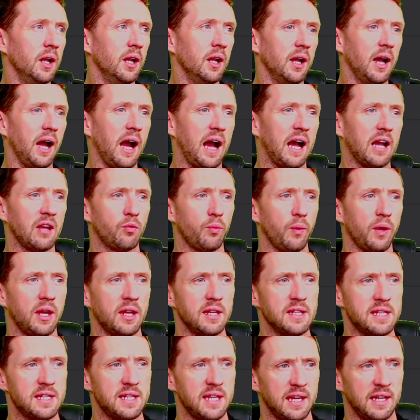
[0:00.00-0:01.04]
as we can
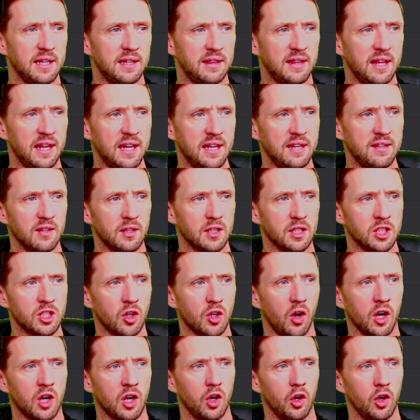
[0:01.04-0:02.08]
see, these are the
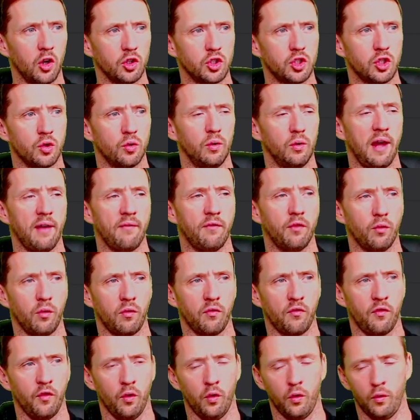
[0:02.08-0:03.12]
psychological levels
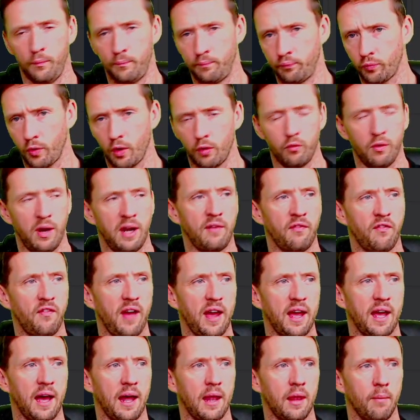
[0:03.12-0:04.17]
for RedFEG
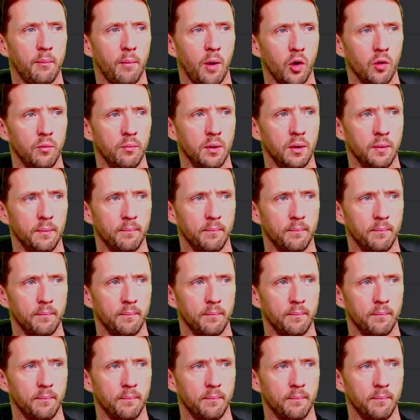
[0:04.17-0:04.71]
at the moment.